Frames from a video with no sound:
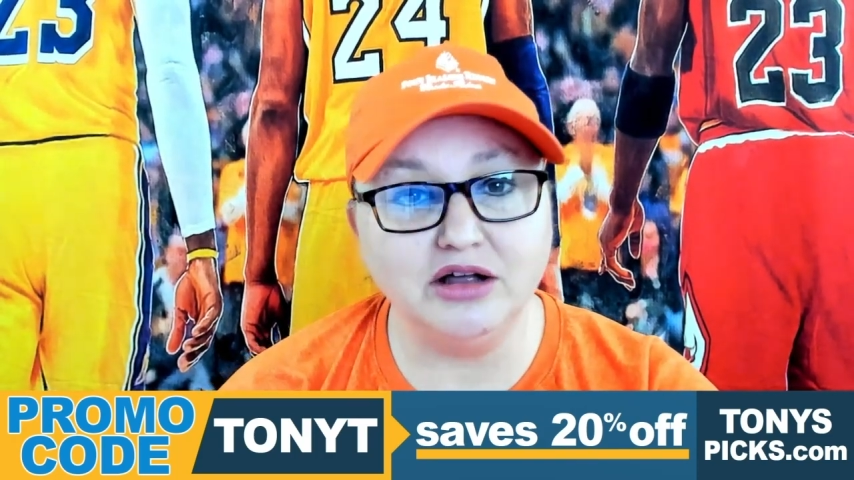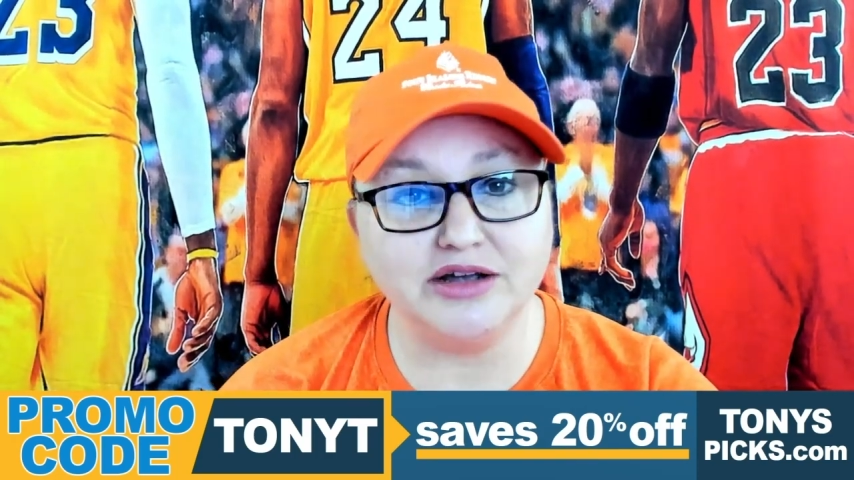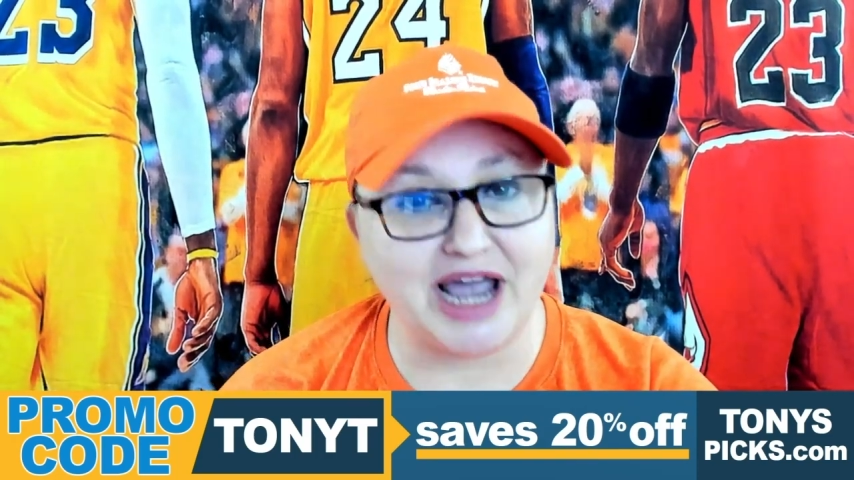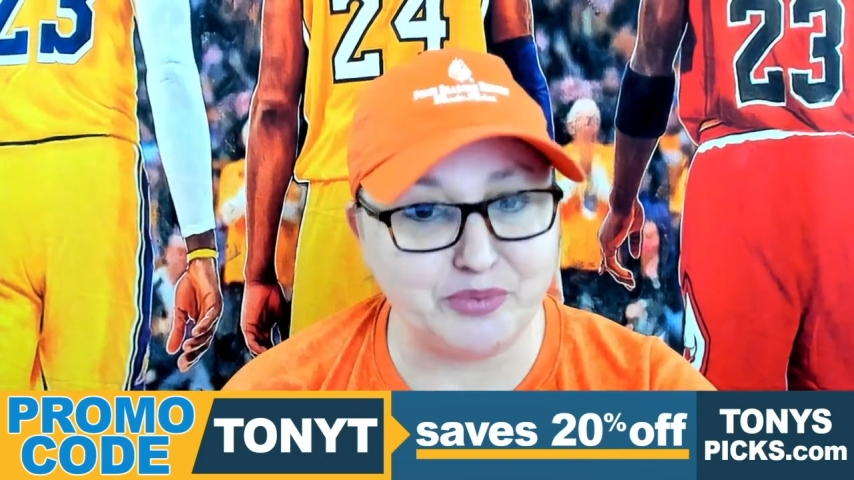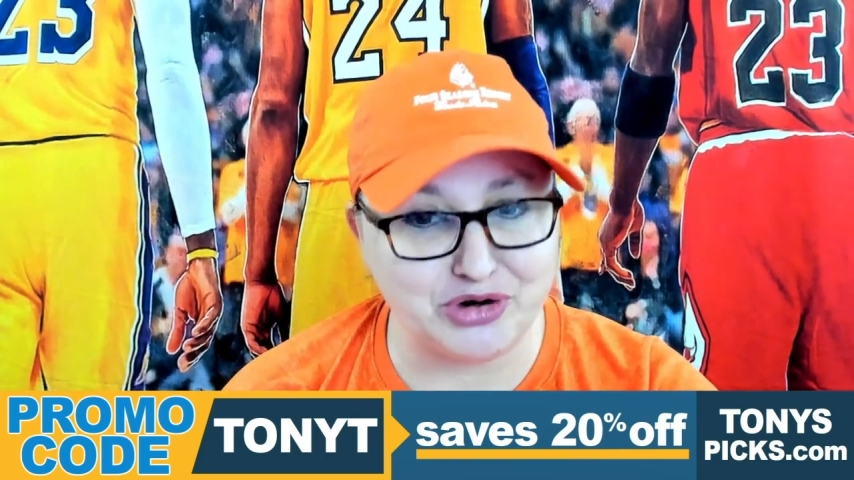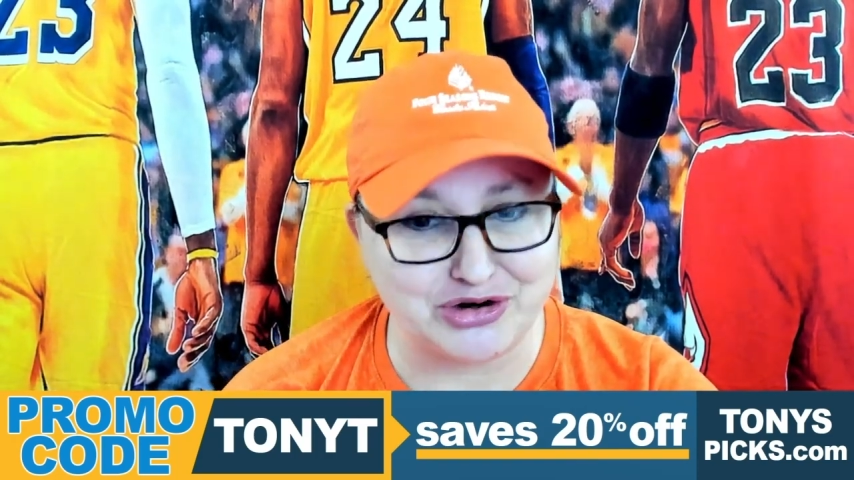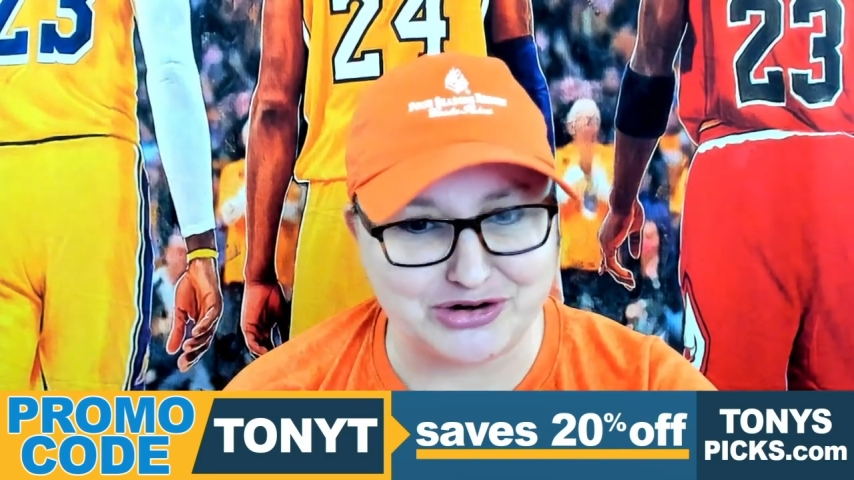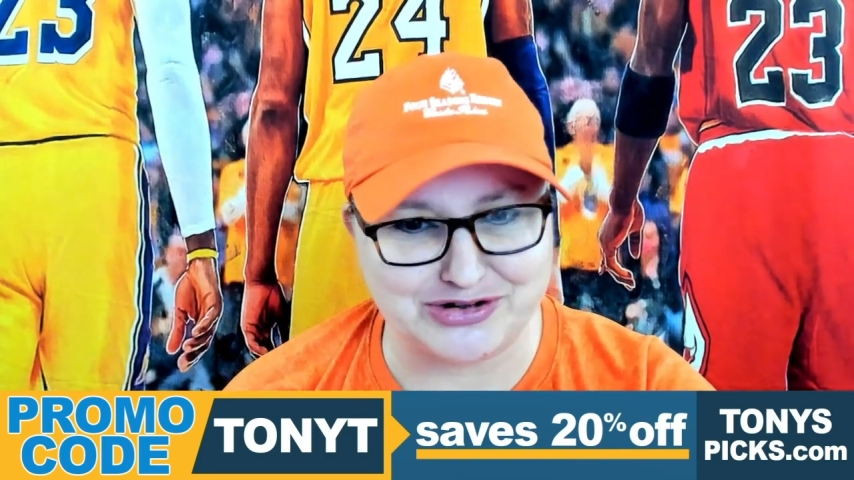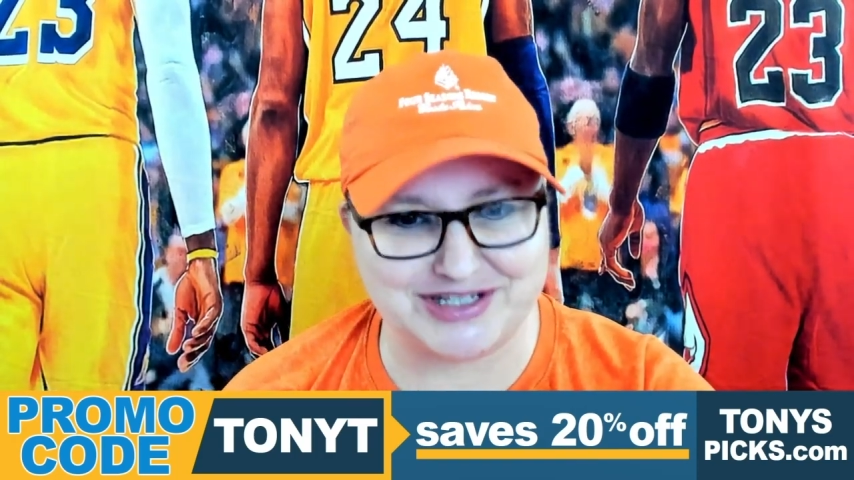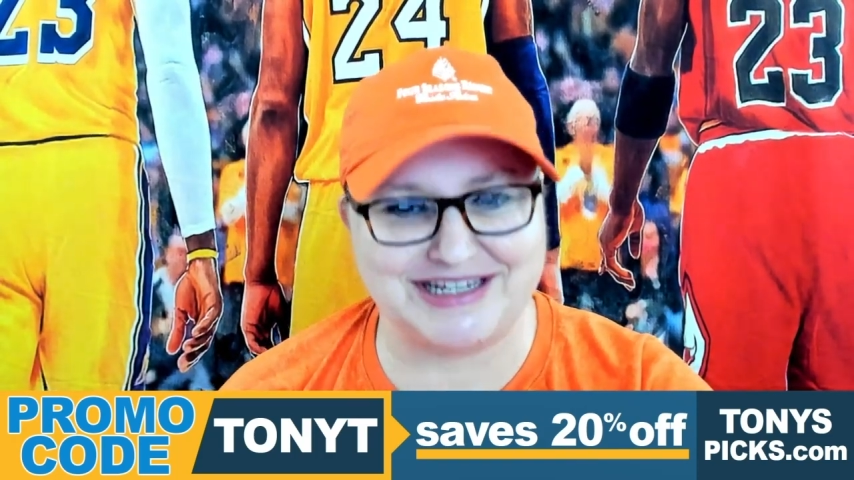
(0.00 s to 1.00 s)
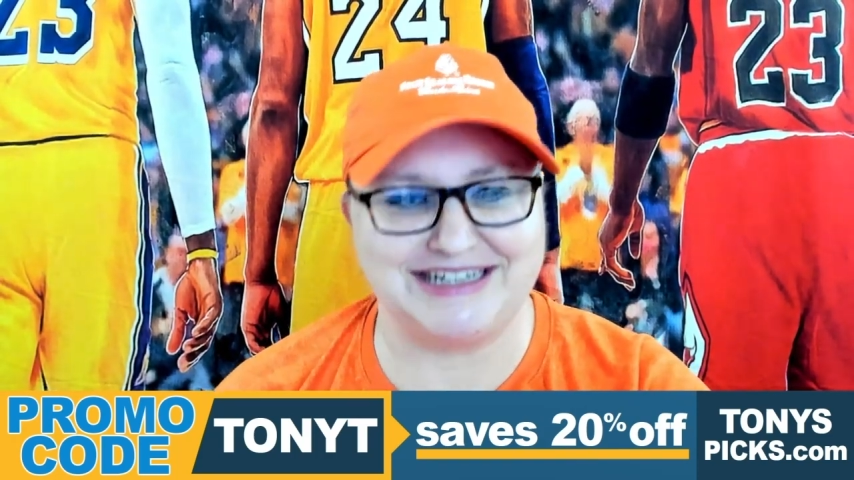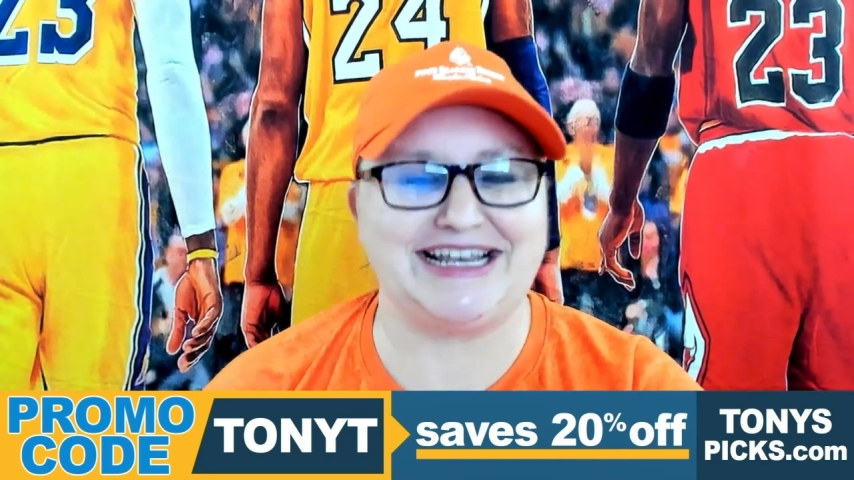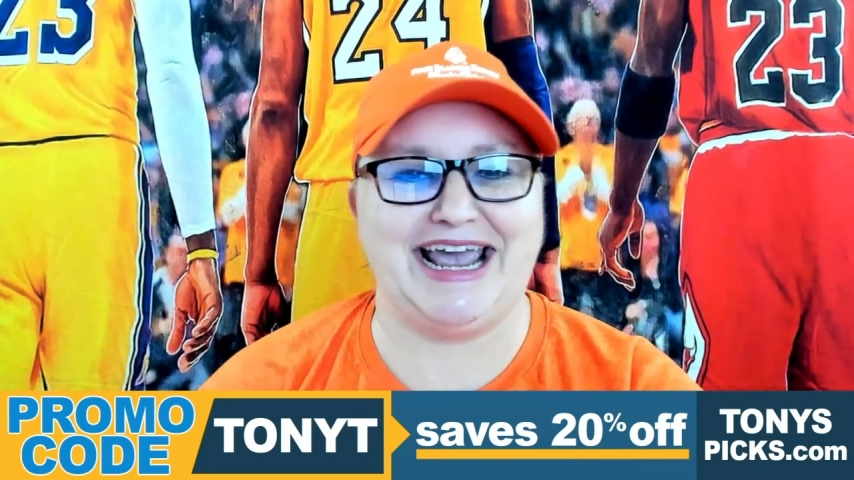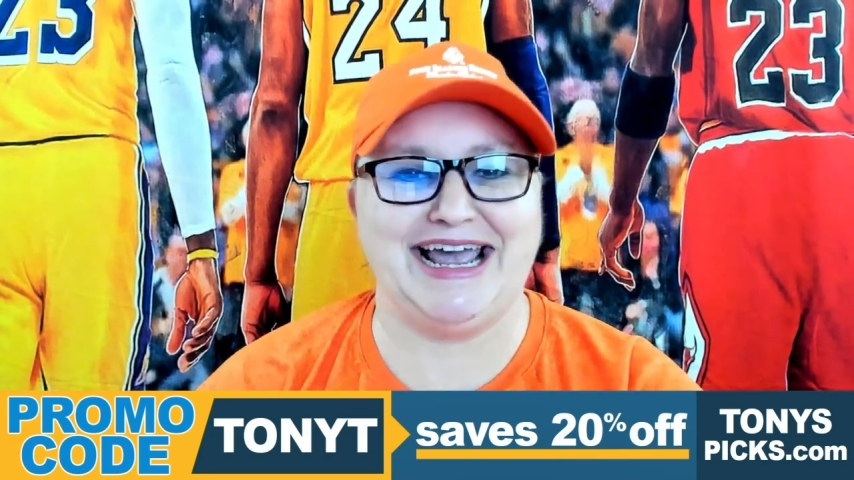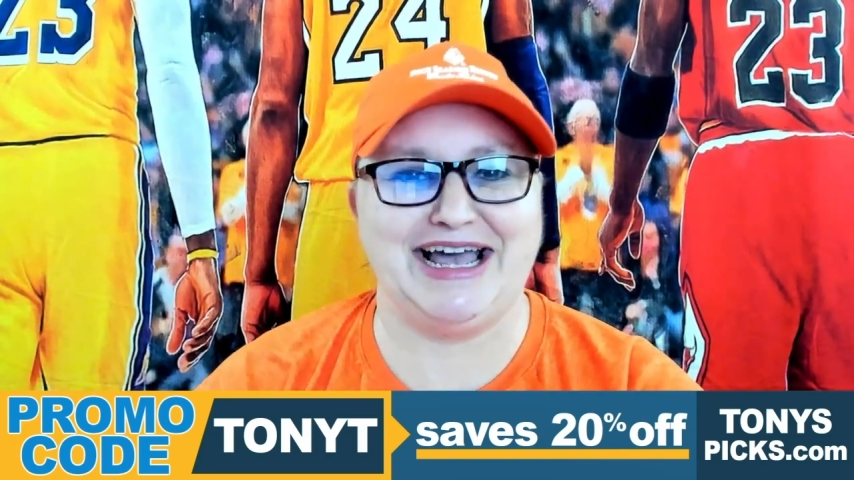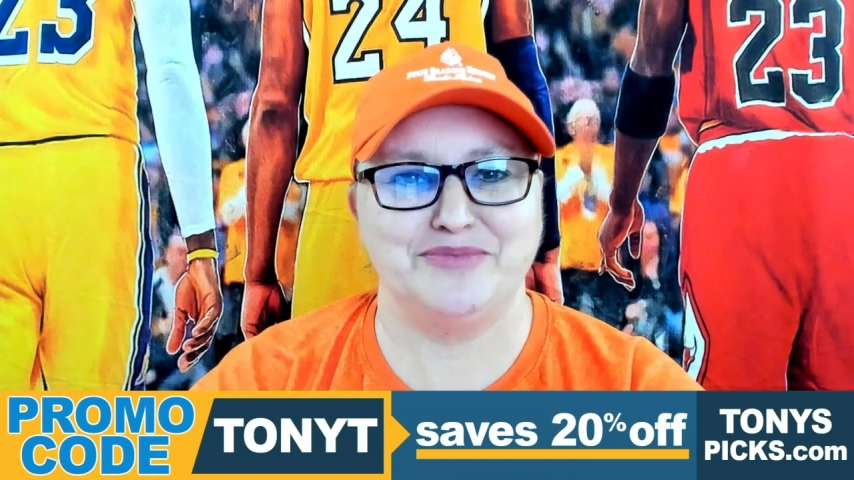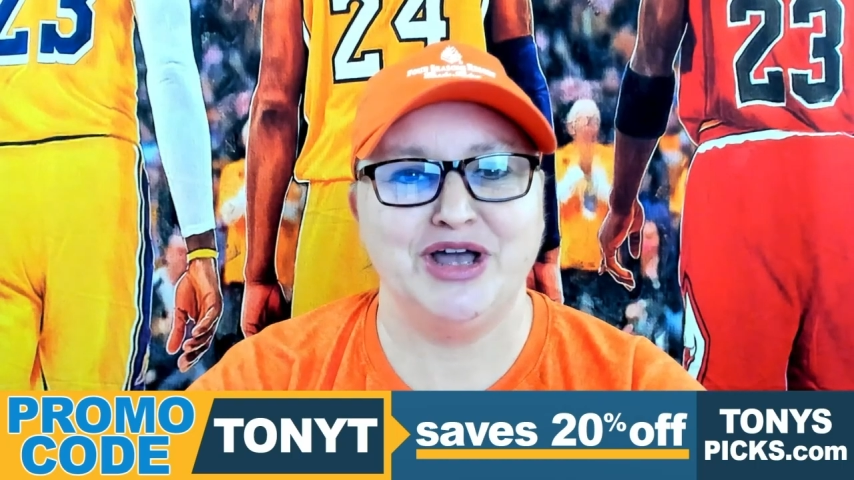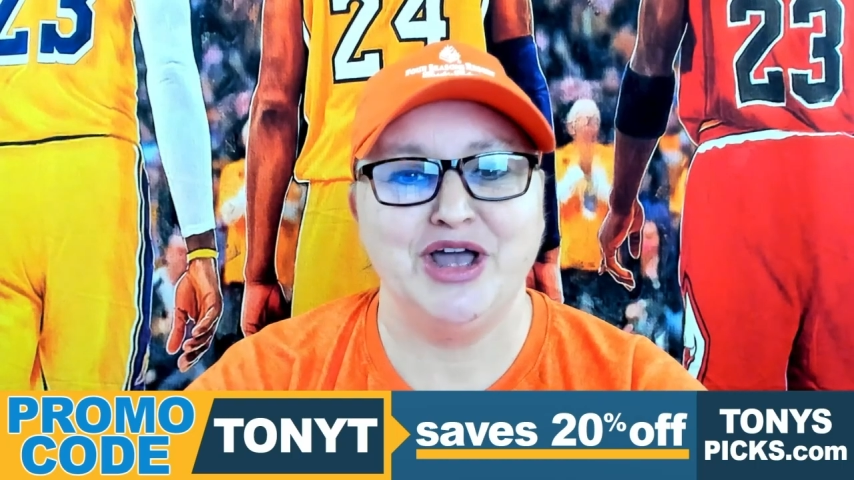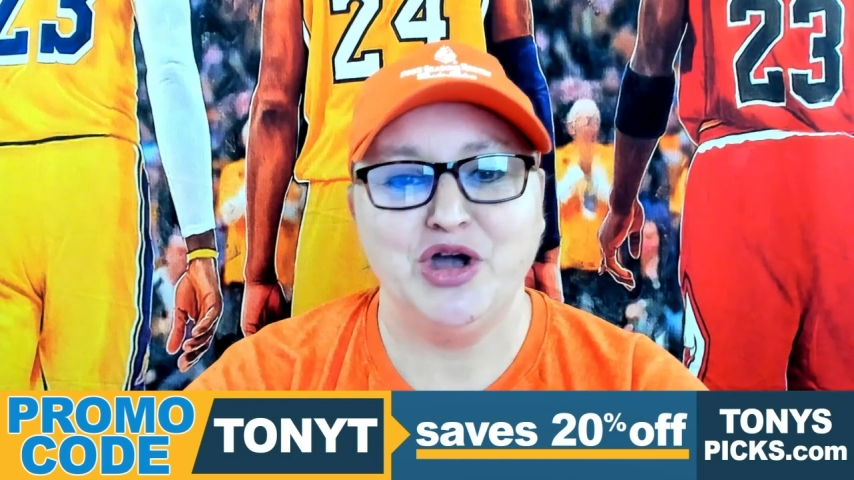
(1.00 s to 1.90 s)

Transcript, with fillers: Cappers tab